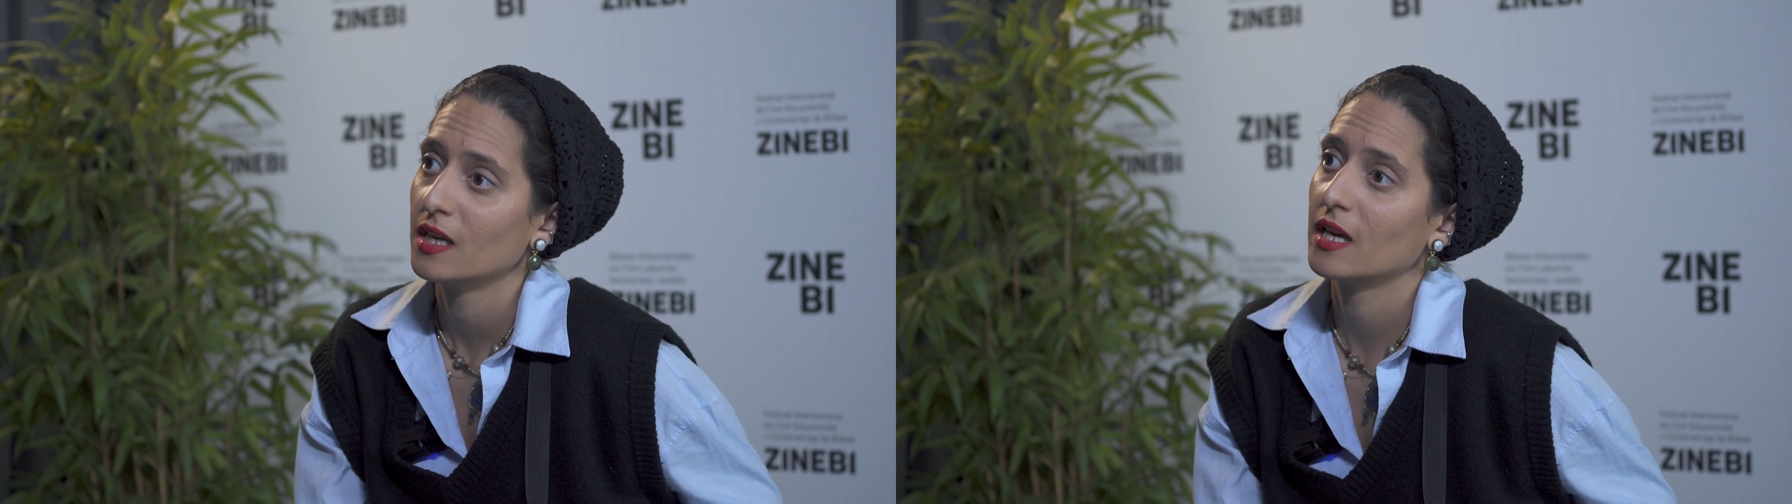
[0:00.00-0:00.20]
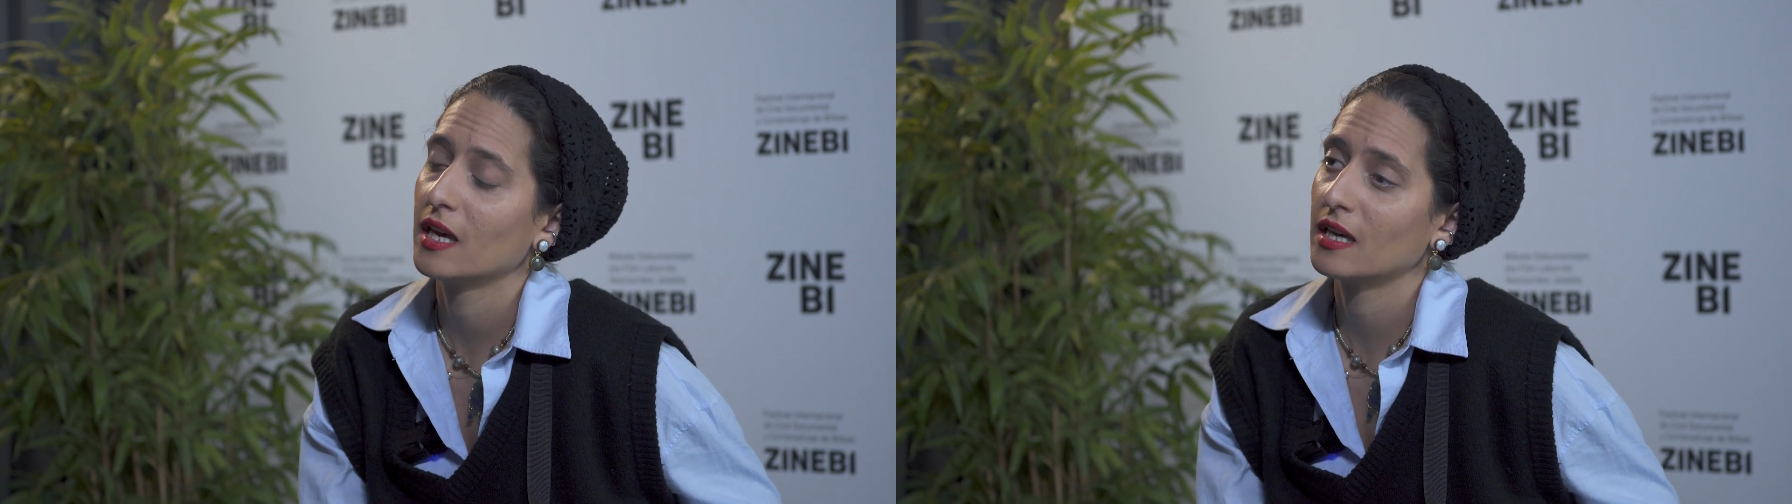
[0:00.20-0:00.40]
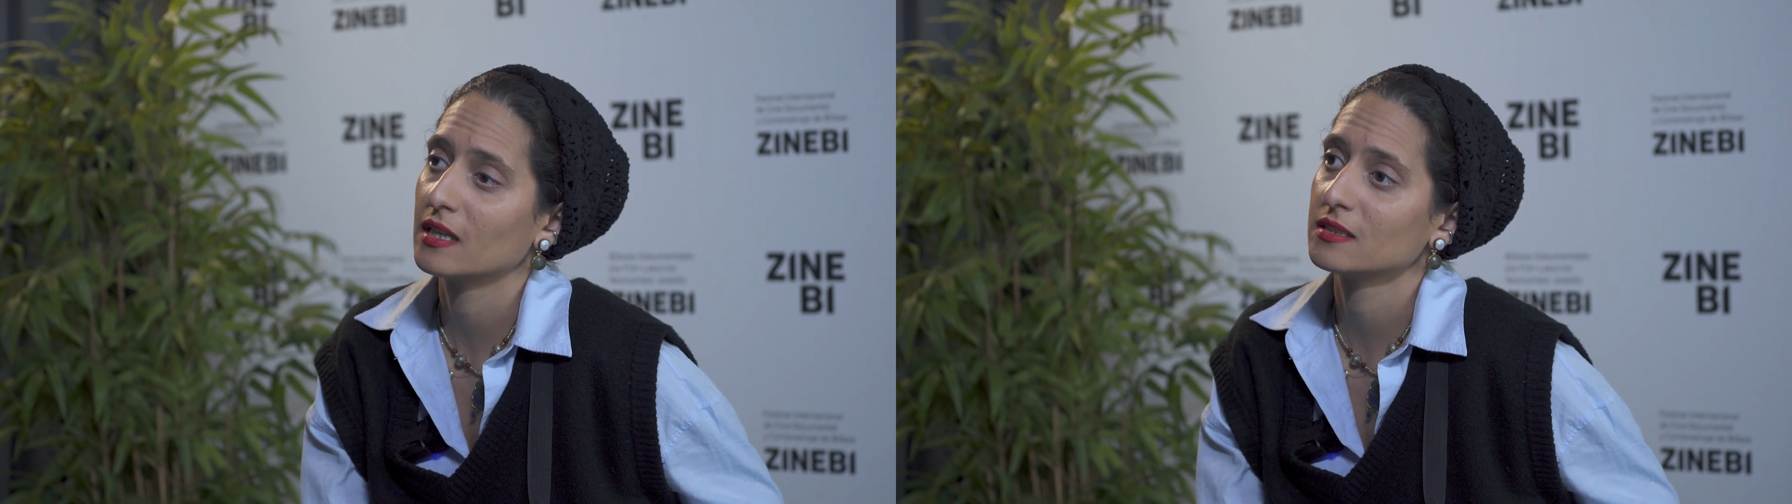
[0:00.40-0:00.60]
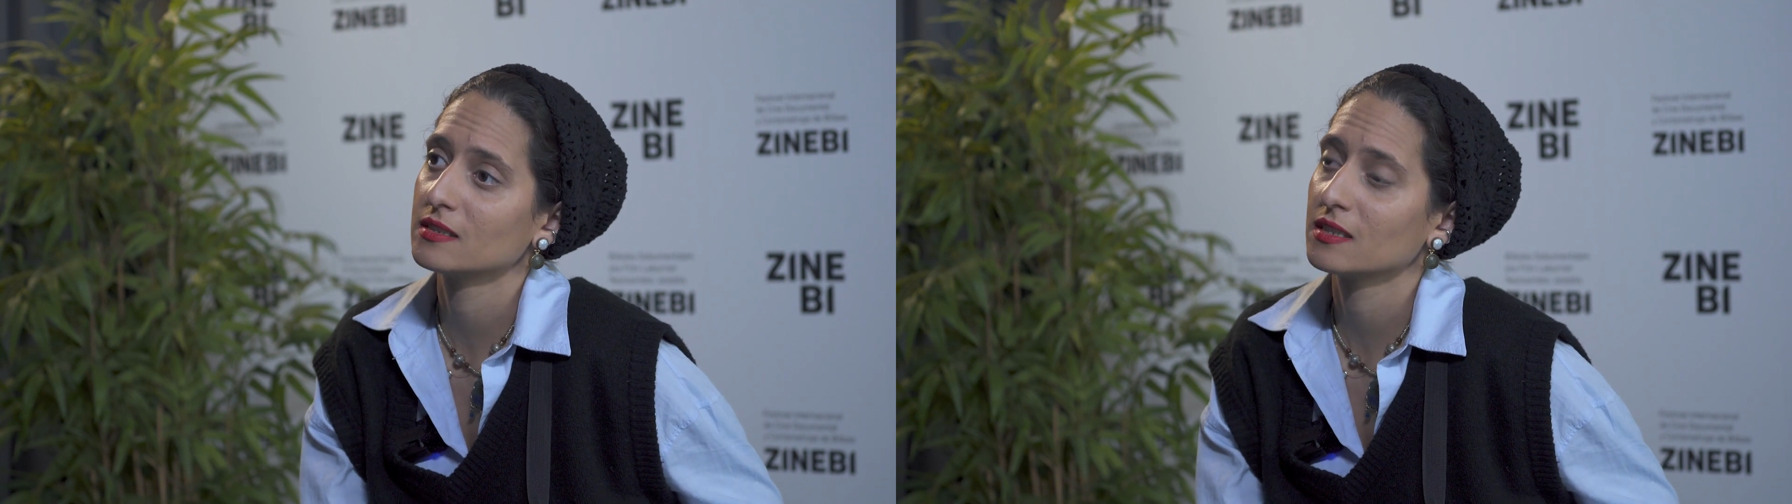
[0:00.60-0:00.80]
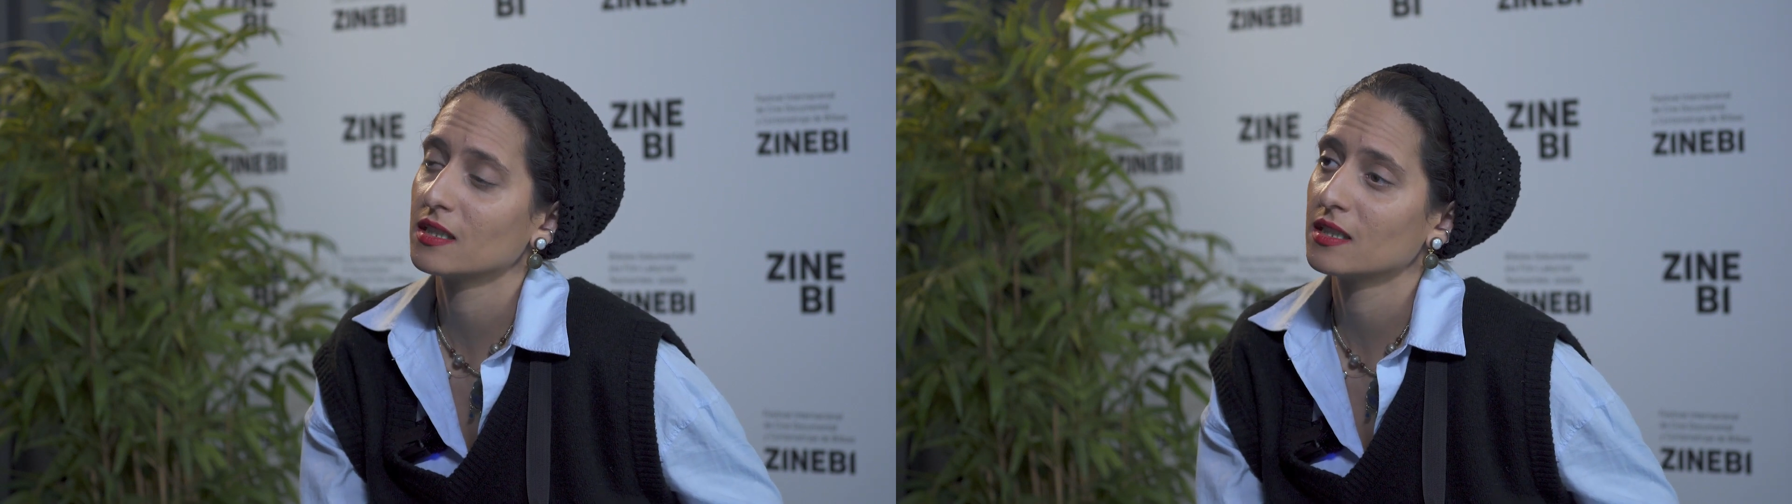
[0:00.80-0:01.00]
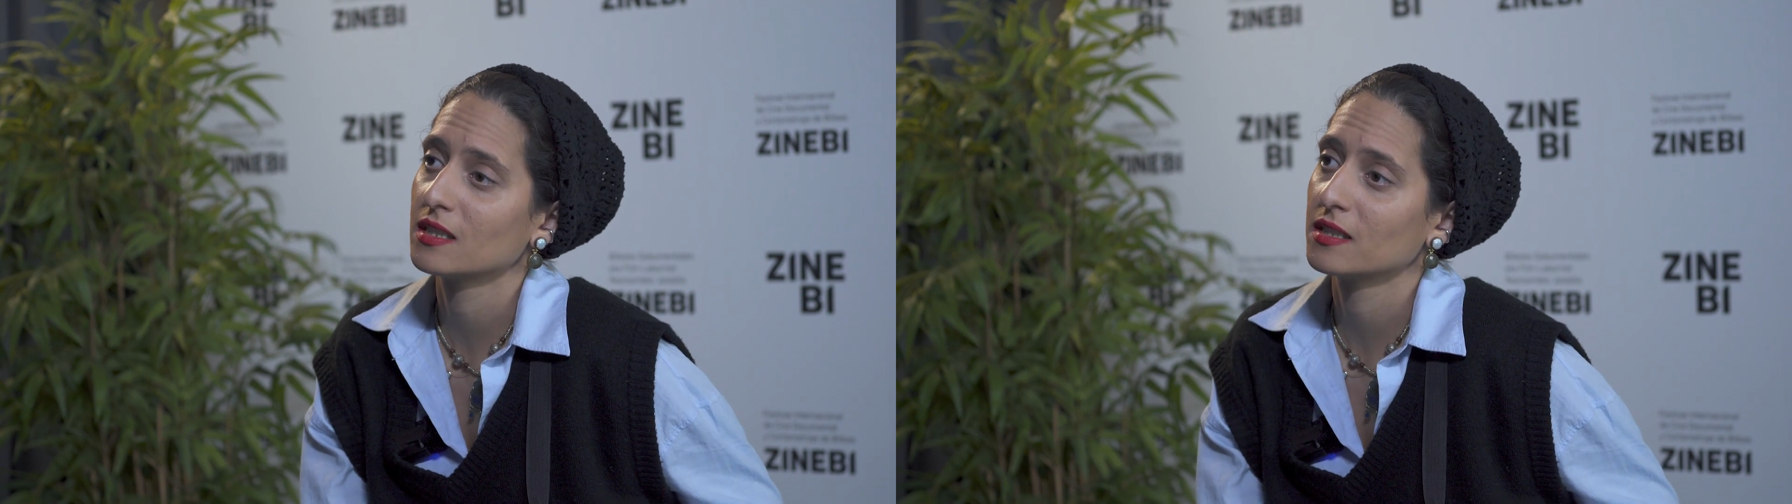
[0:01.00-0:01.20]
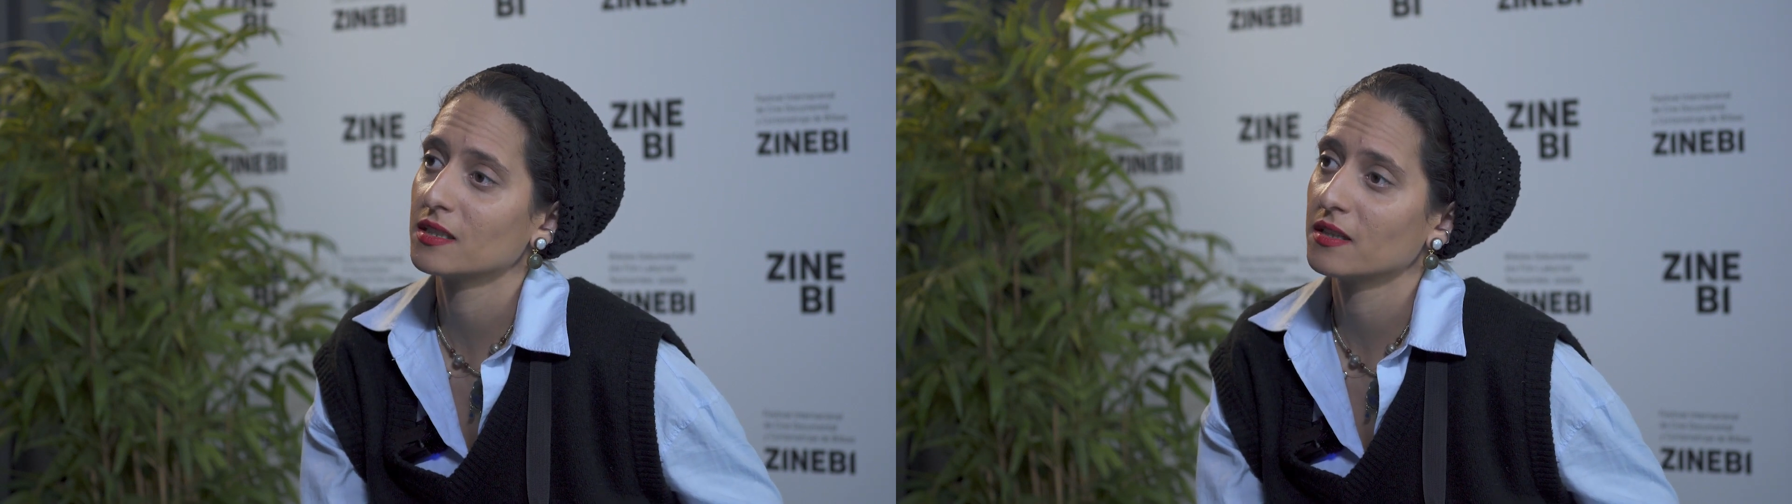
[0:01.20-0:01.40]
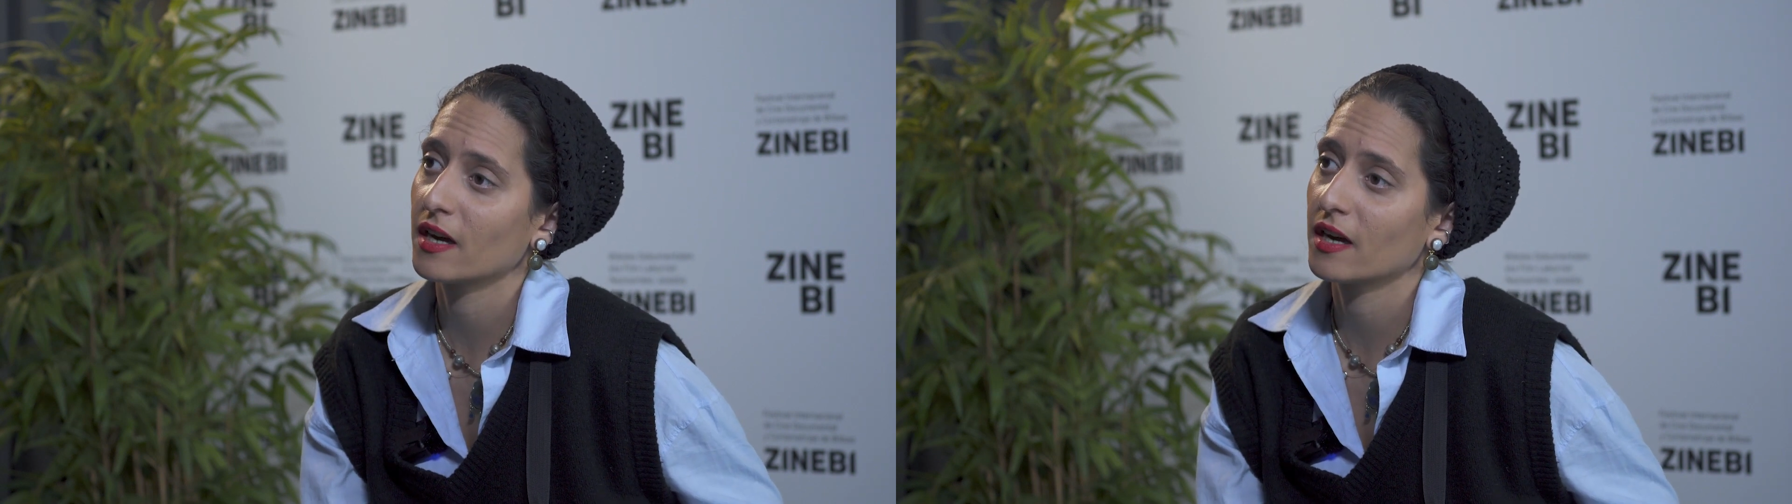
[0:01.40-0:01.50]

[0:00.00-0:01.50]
And uh,